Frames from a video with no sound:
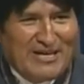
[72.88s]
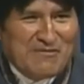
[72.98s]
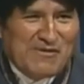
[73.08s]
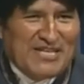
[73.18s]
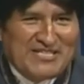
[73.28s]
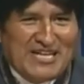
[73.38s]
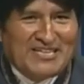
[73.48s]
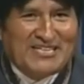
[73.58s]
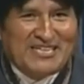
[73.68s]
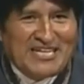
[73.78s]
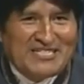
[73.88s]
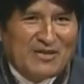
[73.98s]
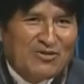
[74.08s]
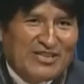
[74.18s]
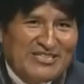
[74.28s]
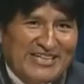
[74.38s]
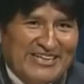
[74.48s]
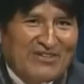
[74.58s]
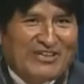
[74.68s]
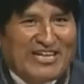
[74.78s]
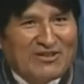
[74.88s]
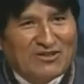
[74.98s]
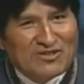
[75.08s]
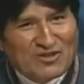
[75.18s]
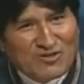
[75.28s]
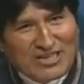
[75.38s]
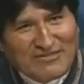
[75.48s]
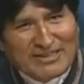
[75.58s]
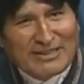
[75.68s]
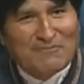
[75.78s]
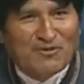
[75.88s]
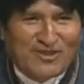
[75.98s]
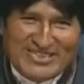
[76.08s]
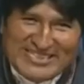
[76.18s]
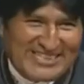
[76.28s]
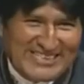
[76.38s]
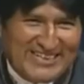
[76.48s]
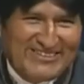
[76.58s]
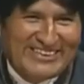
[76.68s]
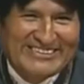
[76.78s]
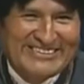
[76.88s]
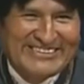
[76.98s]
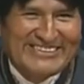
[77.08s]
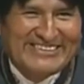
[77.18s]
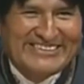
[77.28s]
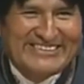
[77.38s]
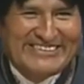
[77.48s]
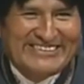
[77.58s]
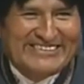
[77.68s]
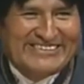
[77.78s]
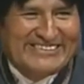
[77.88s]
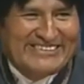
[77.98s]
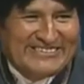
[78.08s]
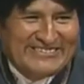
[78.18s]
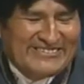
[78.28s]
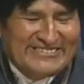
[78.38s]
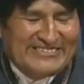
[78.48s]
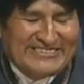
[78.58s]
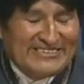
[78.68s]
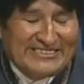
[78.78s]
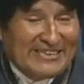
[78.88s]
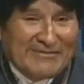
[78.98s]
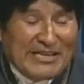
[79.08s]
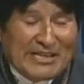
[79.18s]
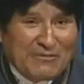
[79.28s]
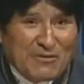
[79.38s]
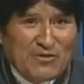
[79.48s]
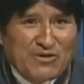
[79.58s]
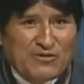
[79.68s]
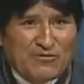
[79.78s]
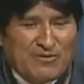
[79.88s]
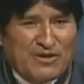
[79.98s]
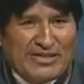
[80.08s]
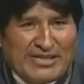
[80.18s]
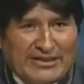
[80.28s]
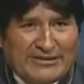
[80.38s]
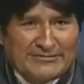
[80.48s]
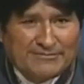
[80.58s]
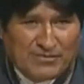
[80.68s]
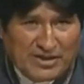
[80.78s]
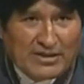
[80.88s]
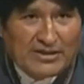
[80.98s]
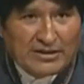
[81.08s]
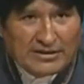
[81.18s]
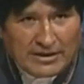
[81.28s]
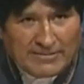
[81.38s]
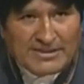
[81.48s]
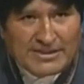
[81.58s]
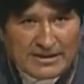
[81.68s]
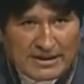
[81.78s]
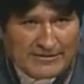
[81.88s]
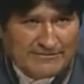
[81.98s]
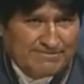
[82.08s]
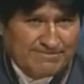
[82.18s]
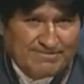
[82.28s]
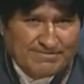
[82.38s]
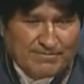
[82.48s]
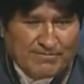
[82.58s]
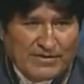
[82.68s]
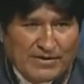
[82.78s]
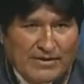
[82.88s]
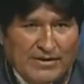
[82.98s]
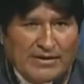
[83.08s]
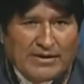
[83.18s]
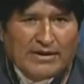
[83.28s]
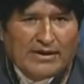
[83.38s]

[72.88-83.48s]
And now, and they were telling me to rest, and I didn't, I wasn't listening to them, and now I do see that they weren't resting either.